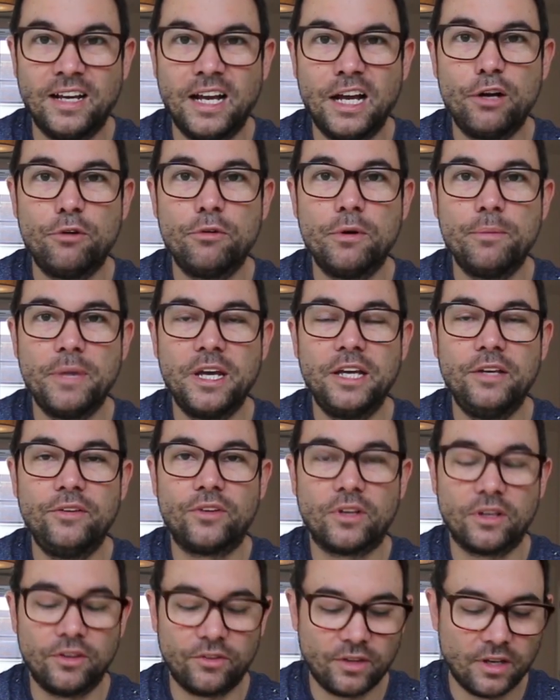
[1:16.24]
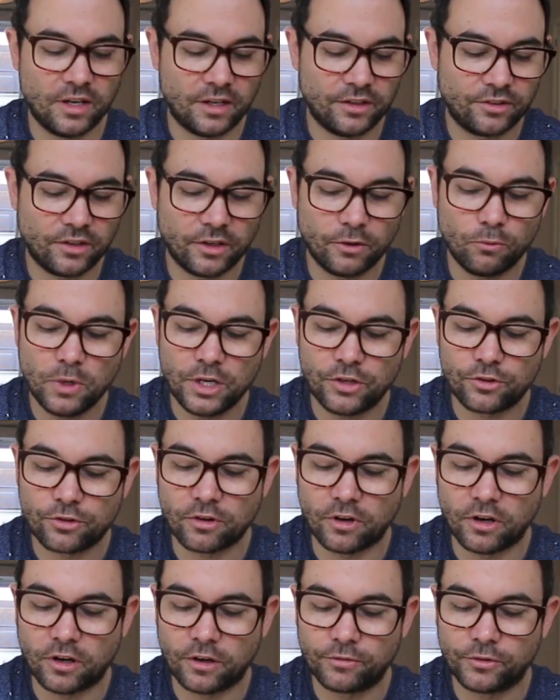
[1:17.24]
How amazing is that? It's like
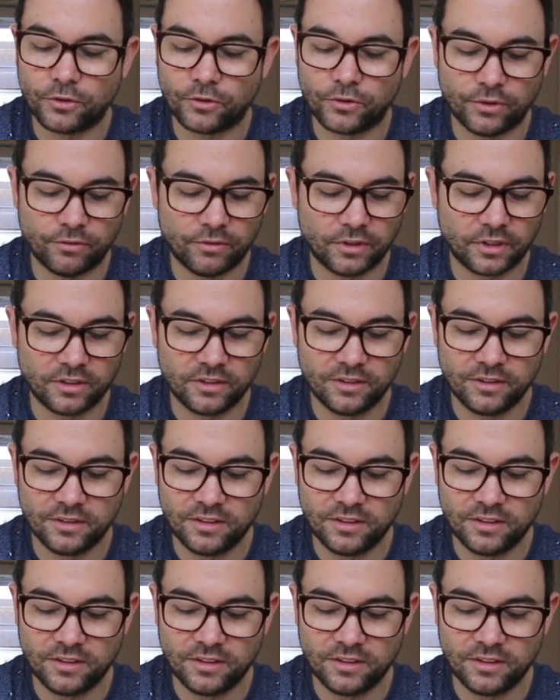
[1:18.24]
witchcraft or something.